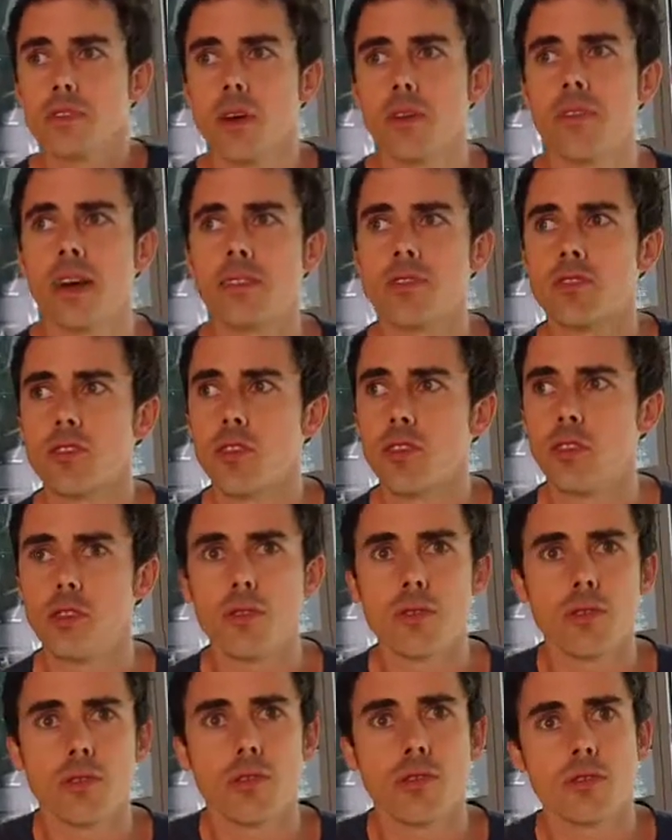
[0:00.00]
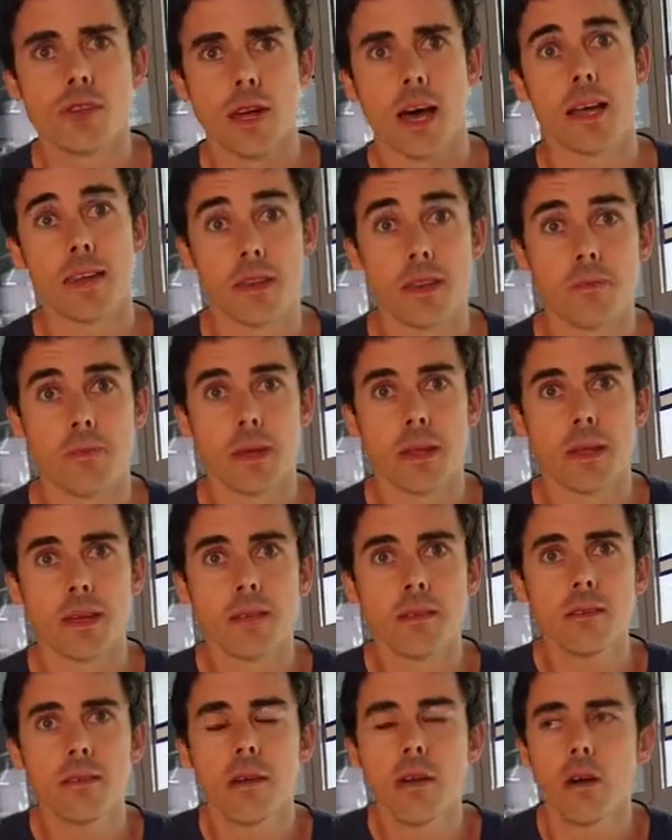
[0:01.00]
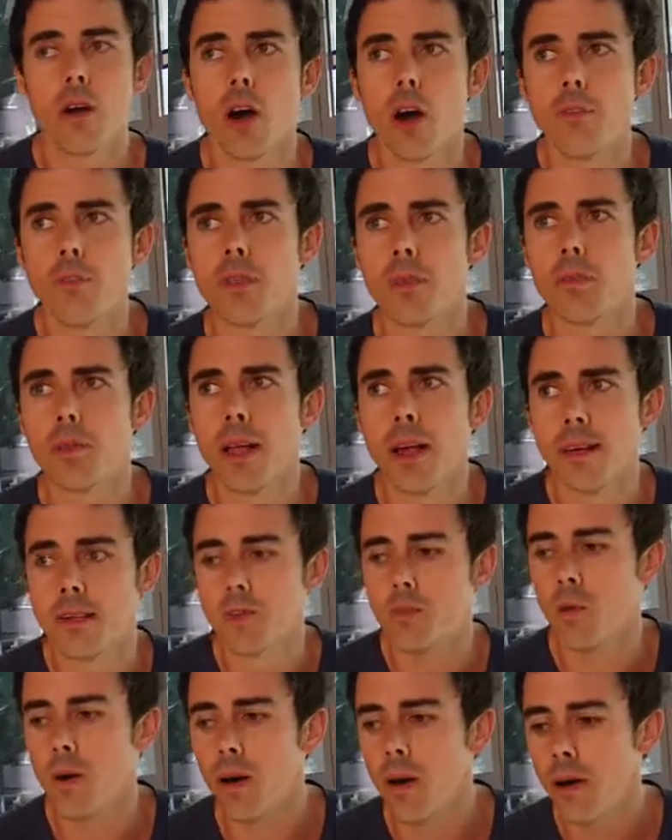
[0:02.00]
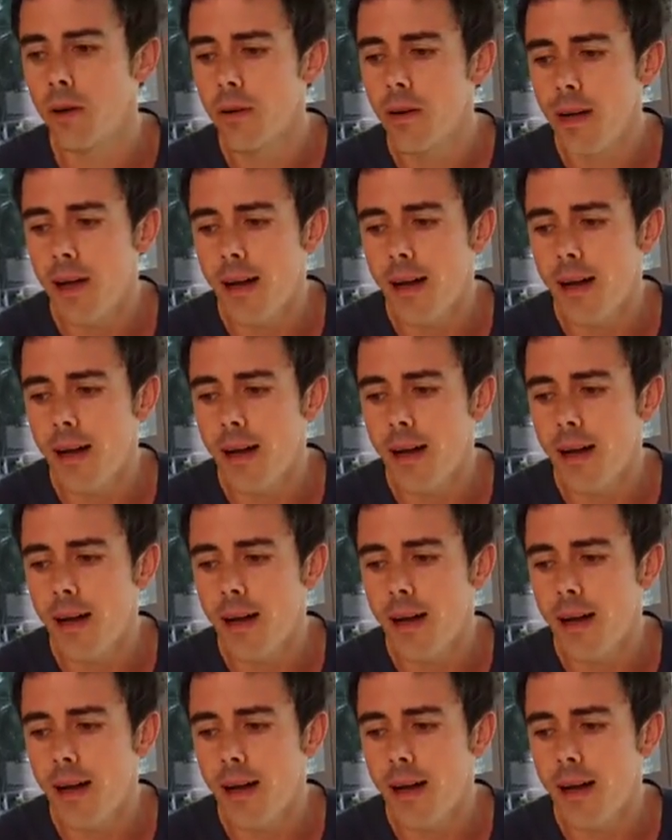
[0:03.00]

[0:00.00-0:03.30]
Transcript: So that's a huge underpinning of the play as well.